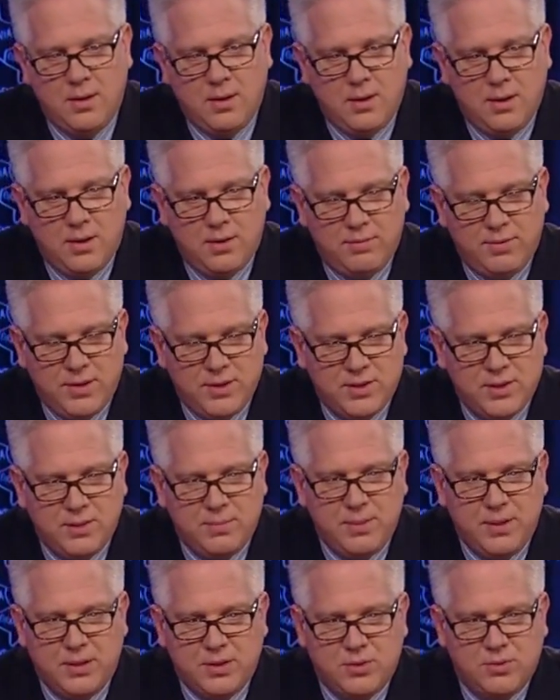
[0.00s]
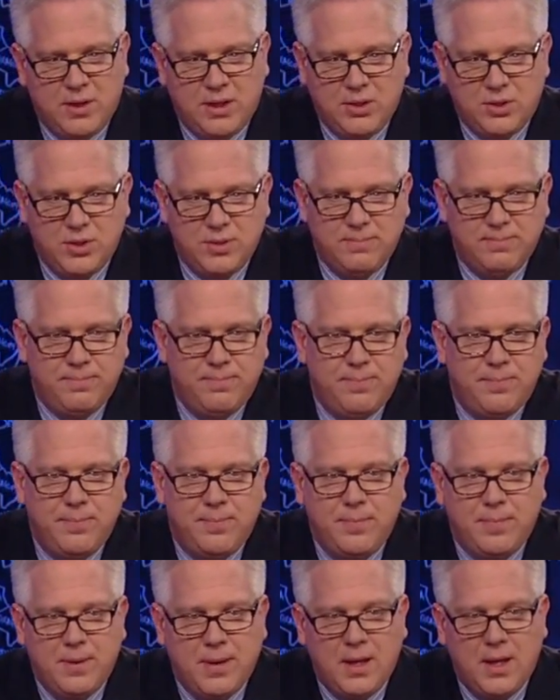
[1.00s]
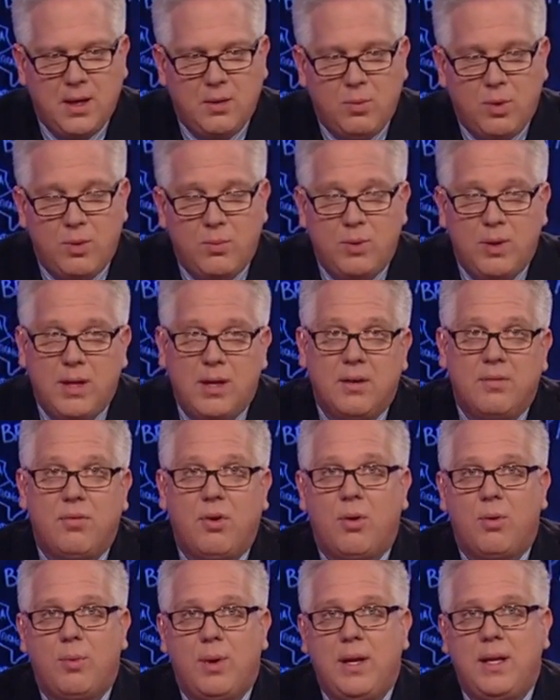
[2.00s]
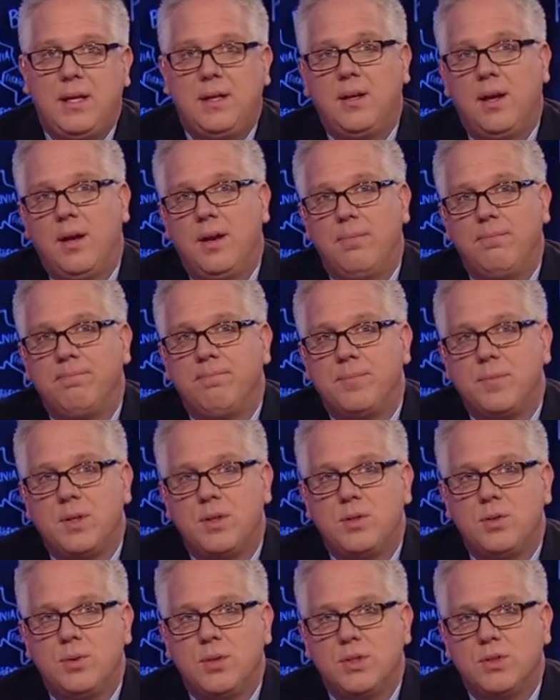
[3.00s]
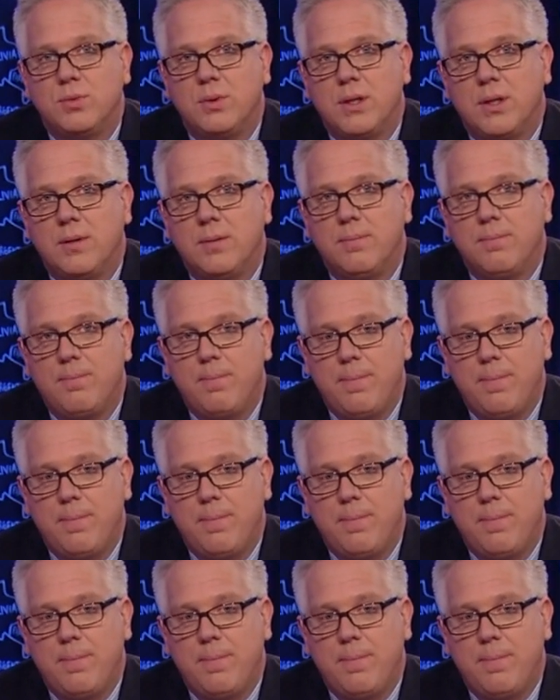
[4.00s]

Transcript: of this administration and what we have already done to Israel.